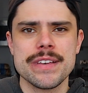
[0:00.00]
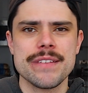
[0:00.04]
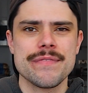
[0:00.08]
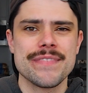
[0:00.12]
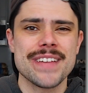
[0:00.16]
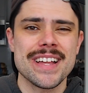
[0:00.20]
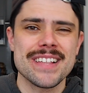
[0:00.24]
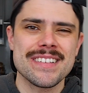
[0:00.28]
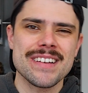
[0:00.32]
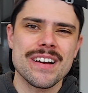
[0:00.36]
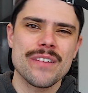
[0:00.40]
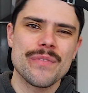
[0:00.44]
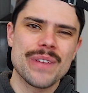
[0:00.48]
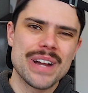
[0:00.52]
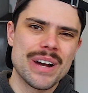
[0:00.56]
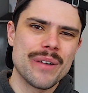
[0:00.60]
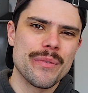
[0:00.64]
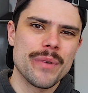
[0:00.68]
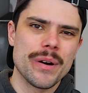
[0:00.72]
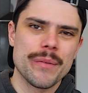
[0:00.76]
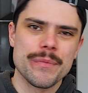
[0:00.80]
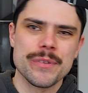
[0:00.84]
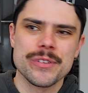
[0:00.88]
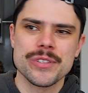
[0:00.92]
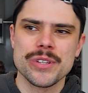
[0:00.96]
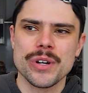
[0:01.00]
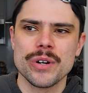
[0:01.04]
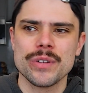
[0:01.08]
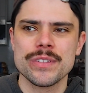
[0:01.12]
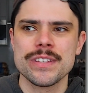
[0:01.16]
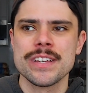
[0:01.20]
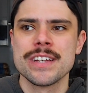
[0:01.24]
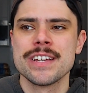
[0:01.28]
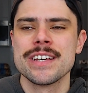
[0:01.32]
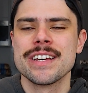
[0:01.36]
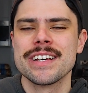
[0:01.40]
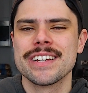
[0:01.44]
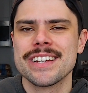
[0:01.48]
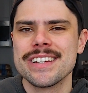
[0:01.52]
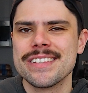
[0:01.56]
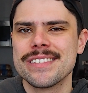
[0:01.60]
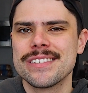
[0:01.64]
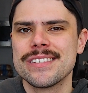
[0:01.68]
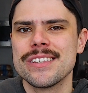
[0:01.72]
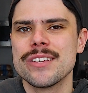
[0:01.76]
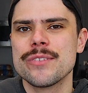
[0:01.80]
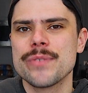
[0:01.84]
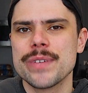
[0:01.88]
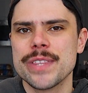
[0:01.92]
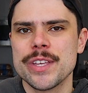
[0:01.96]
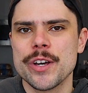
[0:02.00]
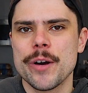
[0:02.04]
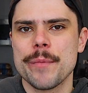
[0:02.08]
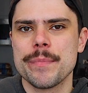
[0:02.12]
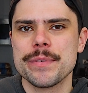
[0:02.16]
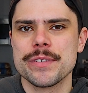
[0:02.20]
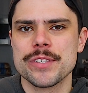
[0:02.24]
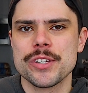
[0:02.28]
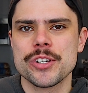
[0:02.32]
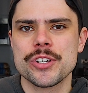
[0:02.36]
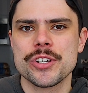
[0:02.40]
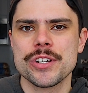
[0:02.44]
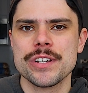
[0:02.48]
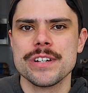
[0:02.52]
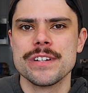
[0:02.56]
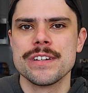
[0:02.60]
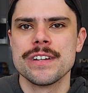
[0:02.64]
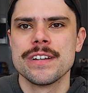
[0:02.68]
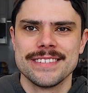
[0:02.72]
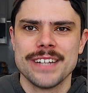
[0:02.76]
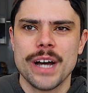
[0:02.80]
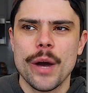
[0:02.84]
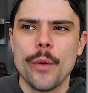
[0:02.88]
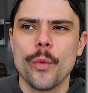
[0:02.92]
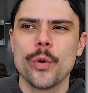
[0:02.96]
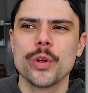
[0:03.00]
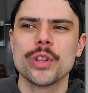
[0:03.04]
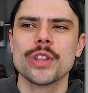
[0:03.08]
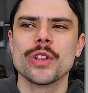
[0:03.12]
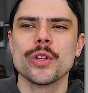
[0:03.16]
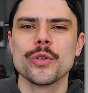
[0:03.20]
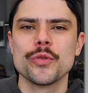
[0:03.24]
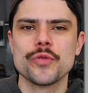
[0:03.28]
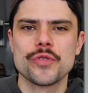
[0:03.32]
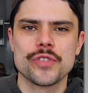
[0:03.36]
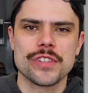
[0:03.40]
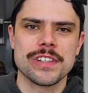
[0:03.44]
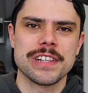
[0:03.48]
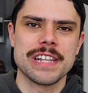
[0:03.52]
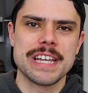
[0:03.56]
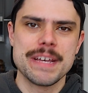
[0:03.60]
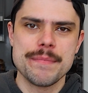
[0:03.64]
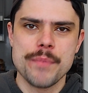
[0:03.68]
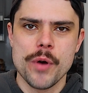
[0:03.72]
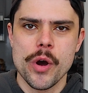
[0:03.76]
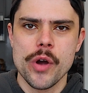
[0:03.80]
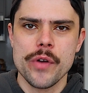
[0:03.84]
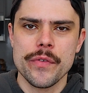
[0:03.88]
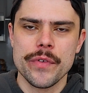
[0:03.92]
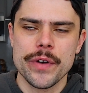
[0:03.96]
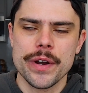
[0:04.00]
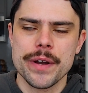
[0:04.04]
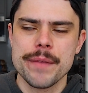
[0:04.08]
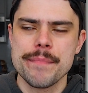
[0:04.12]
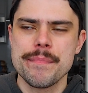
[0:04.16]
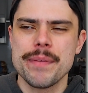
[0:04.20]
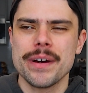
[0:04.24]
If that's our round 1 result, considering the opposition, I wouldn't lose sleep over it.